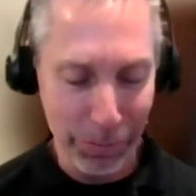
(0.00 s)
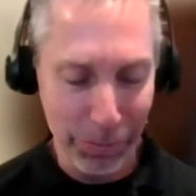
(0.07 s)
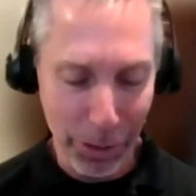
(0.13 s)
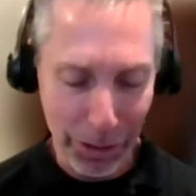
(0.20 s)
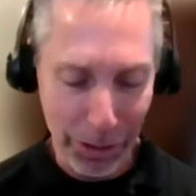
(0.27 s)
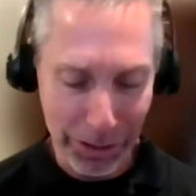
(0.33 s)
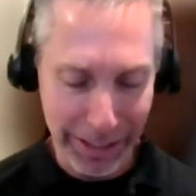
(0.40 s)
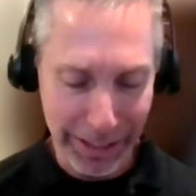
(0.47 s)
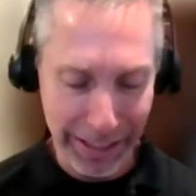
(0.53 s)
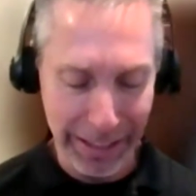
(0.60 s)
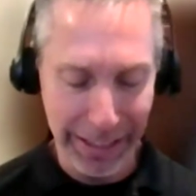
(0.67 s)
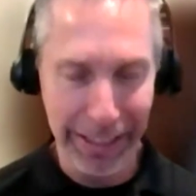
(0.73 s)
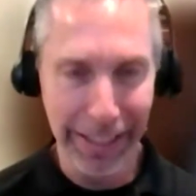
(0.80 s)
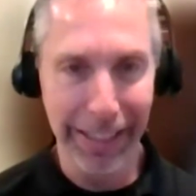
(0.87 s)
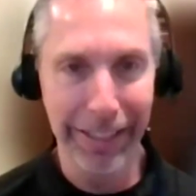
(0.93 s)
Walt
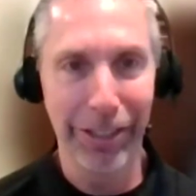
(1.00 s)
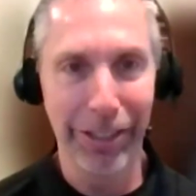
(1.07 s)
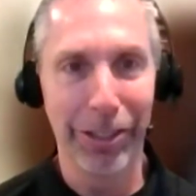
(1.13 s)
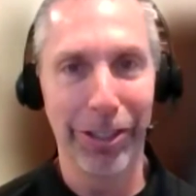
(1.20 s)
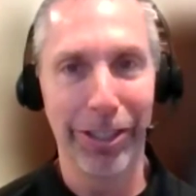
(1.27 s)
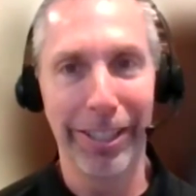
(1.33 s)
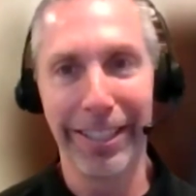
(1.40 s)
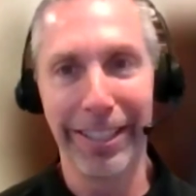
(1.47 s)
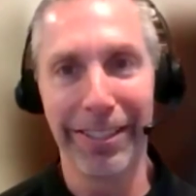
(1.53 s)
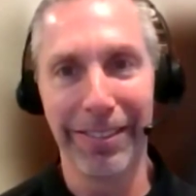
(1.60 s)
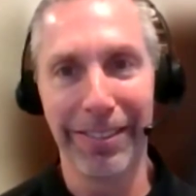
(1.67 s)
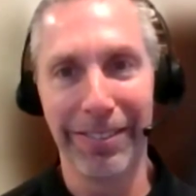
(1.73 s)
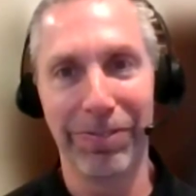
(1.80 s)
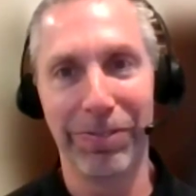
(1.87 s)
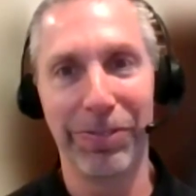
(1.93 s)
Disney in
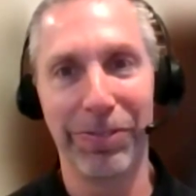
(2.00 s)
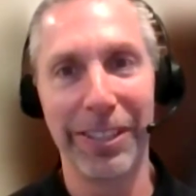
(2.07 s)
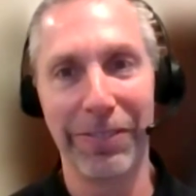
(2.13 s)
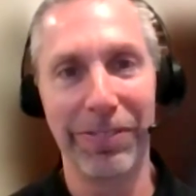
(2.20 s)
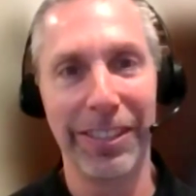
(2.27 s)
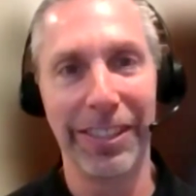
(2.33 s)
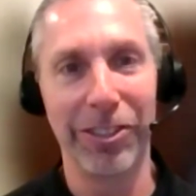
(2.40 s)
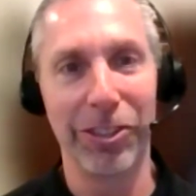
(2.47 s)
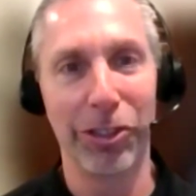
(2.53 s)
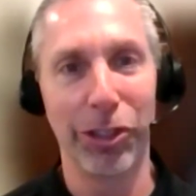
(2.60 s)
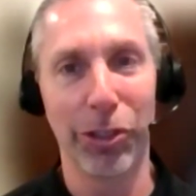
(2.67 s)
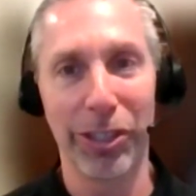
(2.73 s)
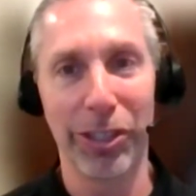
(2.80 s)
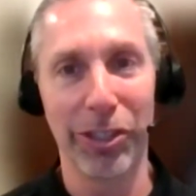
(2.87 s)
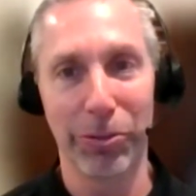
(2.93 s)
the 50s
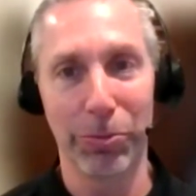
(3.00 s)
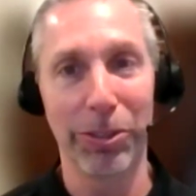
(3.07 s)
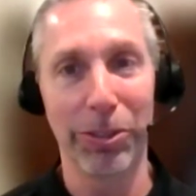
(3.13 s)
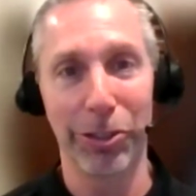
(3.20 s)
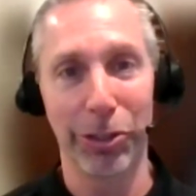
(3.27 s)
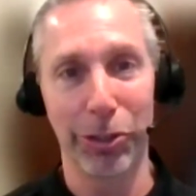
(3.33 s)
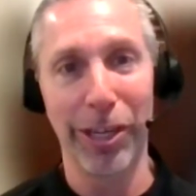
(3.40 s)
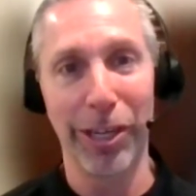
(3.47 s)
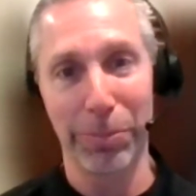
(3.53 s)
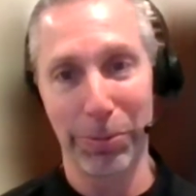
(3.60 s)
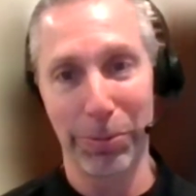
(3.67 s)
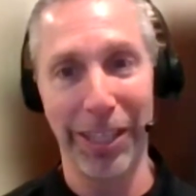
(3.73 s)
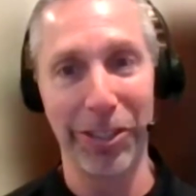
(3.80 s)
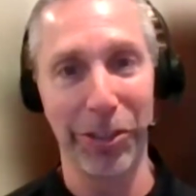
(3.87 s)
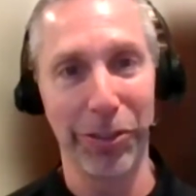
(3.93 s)
showed his what's the
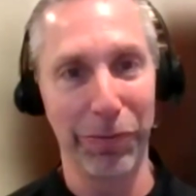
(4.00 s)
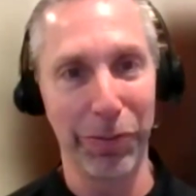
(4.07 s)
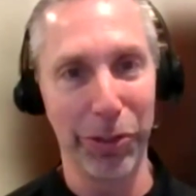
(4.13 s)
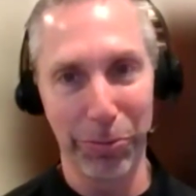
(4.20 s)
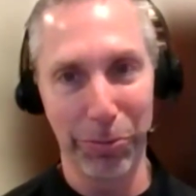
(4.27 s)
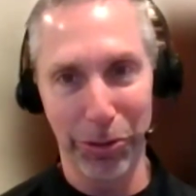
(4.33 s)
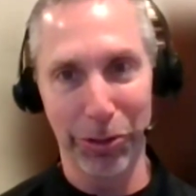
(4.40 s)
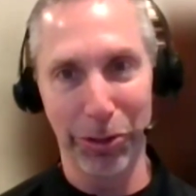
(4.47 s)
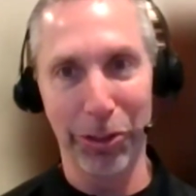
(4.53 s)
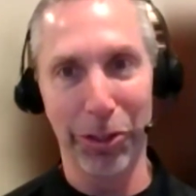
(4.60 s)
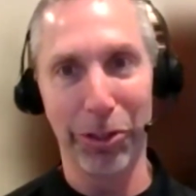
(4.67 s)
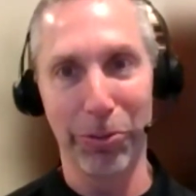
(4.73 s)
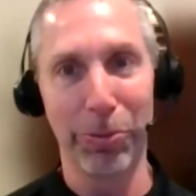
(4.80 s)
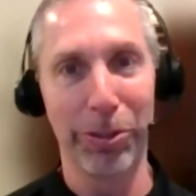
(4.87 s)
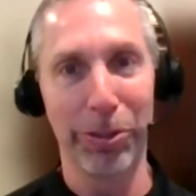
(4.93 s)
transportation of the future. I'm sure you're
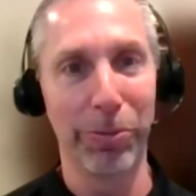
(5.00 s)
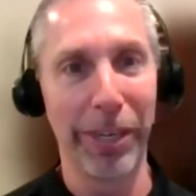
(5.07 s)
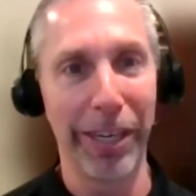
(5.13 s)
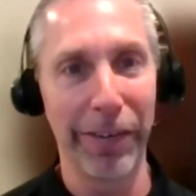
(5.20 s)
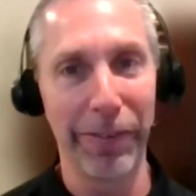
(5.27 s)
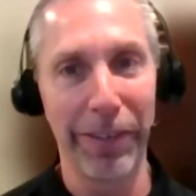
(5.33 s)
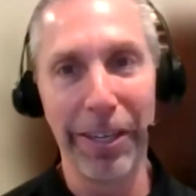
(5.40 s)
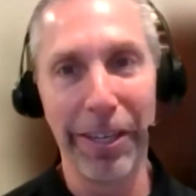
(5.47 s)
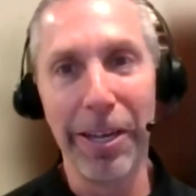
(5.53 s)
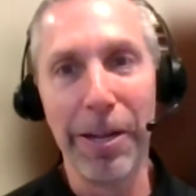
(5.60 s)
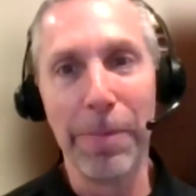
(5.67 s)
all aware of it.